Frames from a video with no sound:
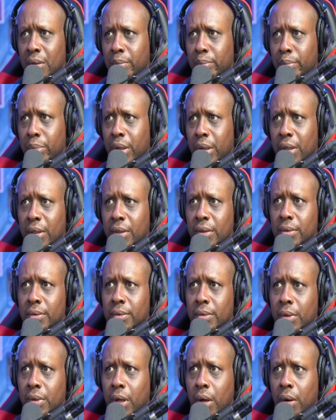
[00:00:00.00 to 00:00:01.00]
But
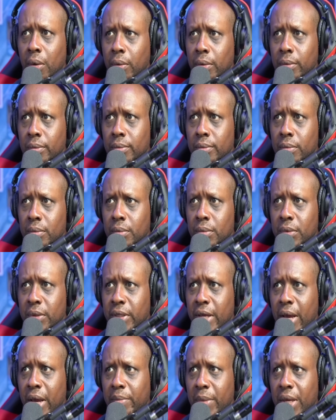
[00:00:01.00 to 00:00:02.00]
no.
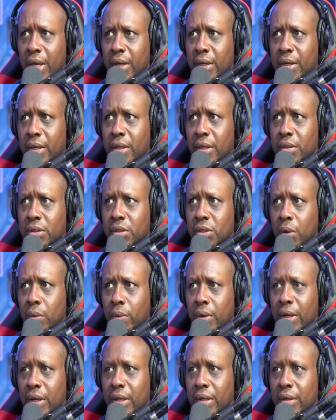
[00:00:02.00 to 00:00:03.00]
Yeah, men can
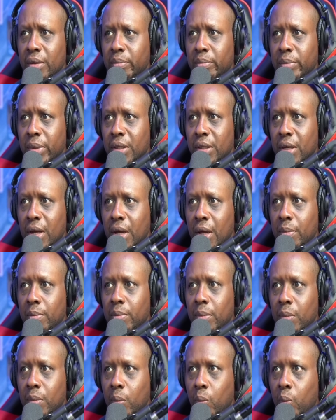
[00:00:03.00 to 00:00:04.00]
totally
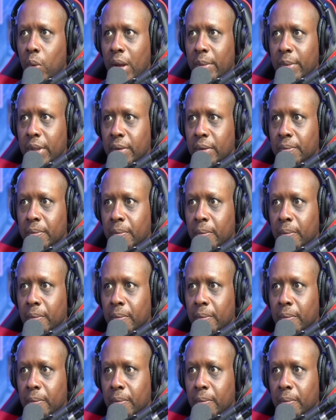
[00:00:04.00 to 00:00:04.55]
become women.